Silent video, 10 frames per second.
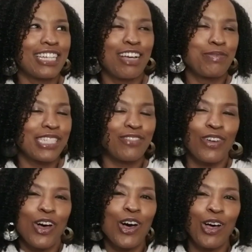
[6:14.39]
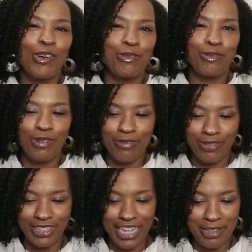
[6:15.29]
I got myself all
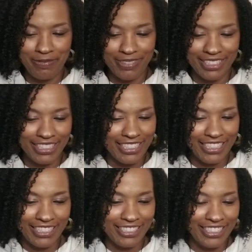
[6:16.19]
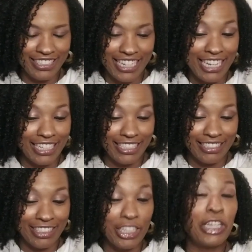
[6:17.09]
ruffled up in
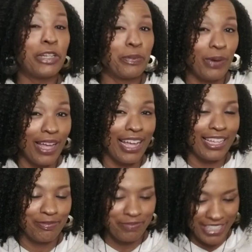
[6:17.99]
a good way.